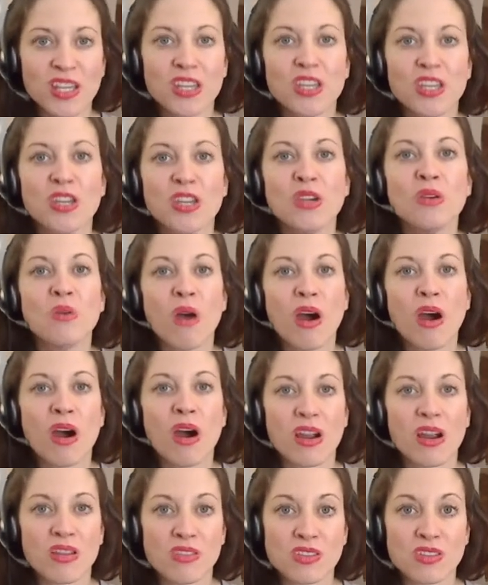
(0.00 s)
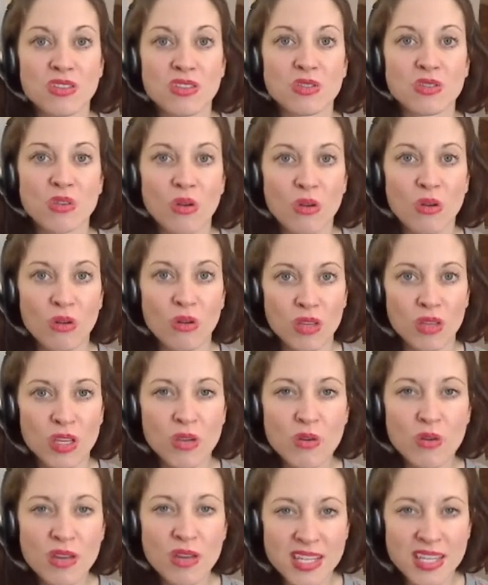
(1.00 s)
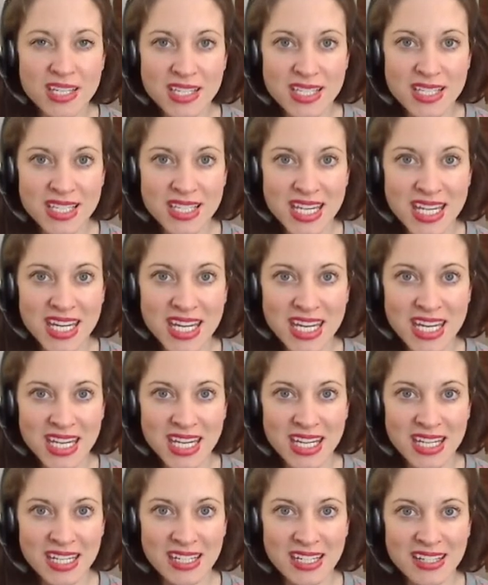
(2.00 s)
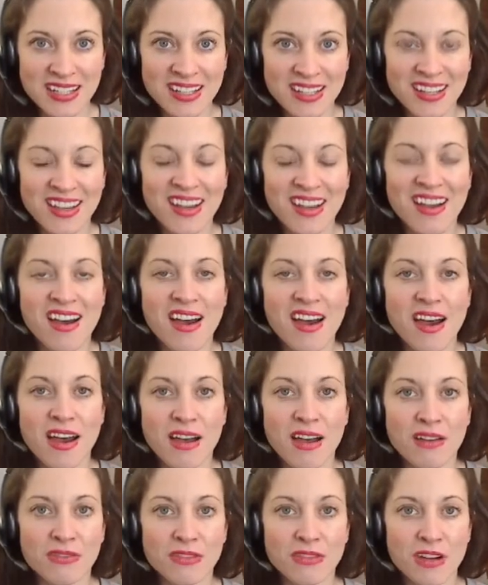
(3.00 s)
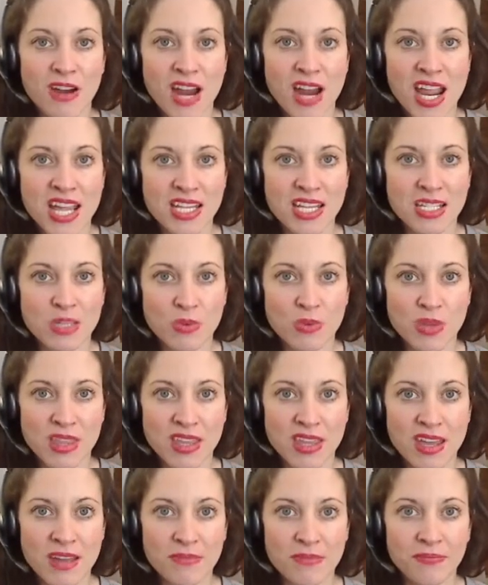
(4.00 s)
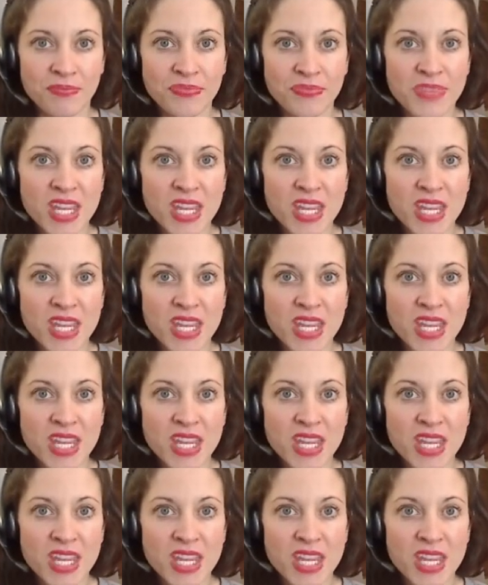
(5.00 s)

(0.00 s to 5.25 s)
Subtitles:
You are the soul. You are the seed of Christ within.